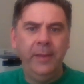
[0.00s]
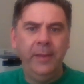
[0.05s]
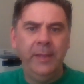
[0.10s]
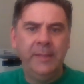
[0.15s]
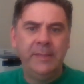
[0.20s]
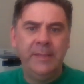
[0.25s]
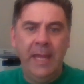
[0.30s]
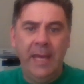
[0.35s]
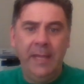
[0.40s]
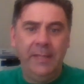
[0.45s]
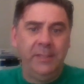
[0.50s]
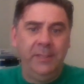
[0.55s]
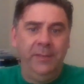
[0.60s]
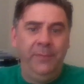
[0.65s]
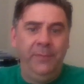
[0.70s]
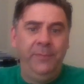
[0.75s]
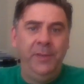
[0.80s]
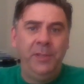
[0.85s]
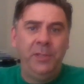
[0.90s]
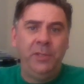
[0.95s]
is that
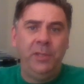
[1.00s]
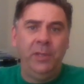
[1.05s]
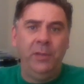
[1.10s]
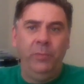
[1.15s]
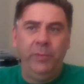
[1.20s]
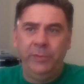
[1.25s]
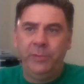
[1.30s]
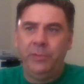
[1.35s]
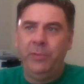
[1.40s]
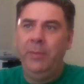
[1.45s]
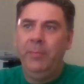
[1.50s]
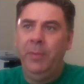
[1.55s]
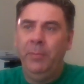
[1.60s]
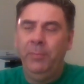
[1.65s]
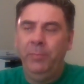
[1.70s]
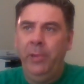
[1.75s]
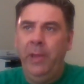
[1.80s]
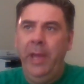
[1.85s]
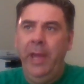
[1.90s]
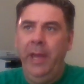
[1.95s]
sufficient? Well,
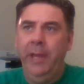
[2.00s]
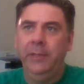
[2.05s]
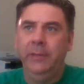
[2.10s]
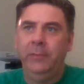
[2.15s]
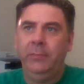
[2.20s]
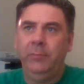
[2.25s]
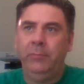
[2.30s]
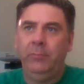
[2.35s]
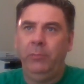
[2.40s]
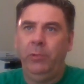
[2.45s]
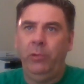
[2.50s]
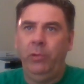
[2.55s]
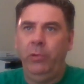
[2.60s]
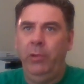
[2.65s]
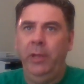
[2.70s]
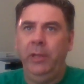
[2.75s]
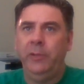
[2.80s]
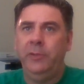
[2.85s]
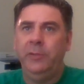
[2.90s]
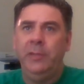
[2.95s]
treatment plan,
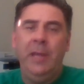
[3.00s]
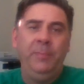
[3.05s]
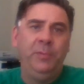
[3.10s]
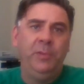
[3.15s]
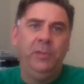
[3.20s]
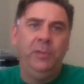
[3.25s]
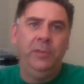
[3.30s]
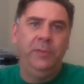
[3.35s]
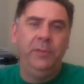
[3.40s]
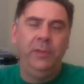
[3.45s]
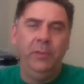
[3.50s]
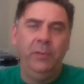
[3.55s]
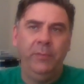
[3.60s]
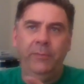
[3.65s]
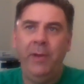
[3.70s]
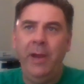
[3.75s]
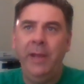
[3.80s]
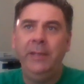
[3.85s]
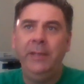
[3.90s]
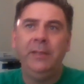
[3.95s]
create exceptions,
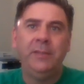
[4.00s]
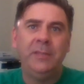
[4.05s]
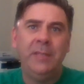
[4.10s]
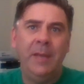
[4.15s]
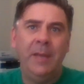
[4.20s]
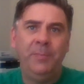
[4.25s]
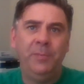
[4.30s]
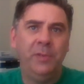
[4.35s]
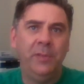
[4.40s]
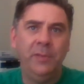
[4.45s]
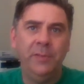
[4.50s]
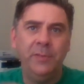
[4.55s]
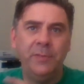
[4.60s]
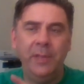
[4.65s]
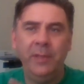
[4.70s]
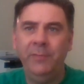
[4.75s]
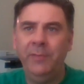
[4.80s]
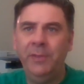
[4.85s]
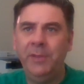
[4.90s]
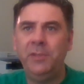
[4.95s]
find exceptions,
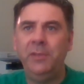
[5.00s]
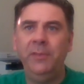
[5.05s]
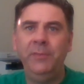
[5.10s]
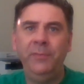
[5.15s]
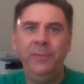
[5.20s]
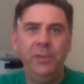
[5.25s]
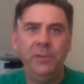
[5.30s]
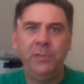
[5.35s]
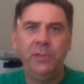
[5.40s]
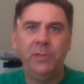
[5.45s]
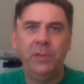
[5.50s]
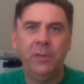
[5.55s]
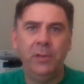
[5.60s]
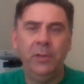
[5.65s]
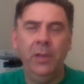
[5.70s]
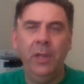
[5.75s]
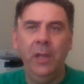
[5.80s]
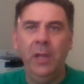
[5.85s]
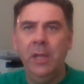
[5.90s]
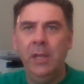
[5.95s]
envision the
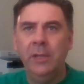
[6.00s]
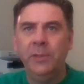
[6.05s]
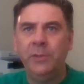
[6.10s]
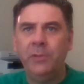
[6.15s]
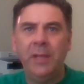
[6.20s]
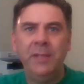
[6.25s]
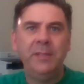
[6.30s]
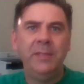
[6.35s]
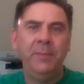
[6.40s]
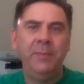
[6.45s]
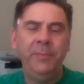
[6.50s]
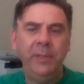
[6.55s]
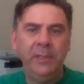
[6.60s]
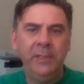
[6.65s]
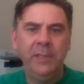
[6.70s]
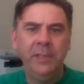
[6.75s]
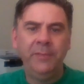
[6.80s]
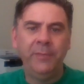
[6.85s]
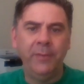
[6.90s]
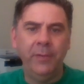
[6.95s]
future, try something
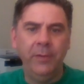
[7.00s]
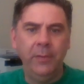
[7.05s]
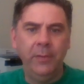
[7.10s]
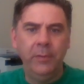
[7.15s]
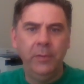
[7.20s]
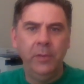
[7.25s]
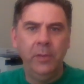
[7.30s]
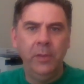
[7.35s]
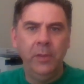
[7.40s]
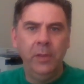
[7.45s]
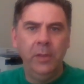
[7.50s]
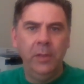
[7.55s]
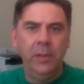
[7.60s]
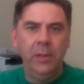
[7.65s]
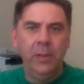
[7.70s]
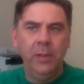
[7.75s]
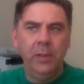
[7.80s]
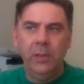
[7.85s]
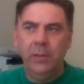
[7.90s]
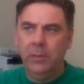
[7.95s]
different.
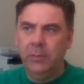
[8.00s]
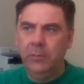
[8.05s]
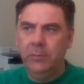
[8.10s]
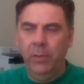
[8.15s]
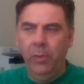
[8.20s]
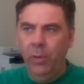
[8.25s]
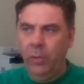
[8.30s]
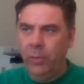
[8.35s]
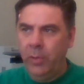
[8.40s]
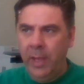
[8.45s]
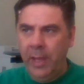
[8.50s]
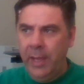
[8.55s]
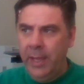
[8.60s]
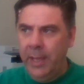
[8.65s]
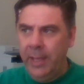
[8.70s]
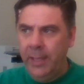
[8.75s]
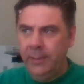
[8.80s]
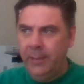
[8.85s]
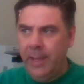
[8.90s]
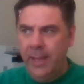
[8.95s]

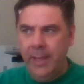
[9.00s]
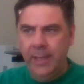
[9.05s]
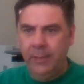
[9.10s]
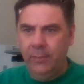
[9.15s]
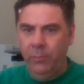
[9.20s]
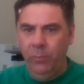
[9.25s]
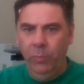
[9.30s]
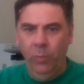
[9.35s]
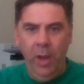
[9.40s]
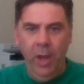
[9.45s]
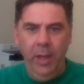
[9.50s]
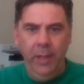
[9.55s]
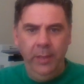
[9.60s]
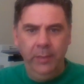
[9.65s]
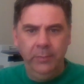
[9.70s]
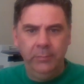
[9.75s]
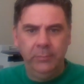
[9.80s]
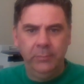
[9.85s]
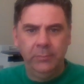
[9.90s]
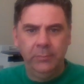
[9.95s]
Okay, like
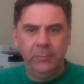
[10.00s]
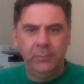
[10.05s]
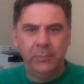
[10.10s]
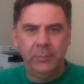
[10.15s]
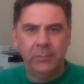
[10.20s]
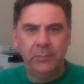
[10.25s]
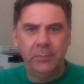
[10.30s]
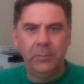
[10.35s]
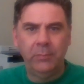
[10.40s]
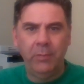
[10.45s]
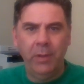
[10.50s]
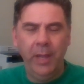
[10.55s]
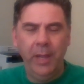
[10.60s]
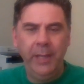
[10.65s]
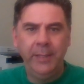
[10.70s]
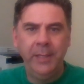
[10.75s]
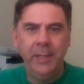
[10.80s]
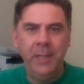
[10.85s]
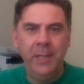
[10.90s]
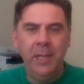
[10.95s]
what,
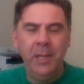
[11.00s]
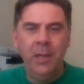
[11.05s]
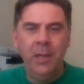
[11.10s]
right?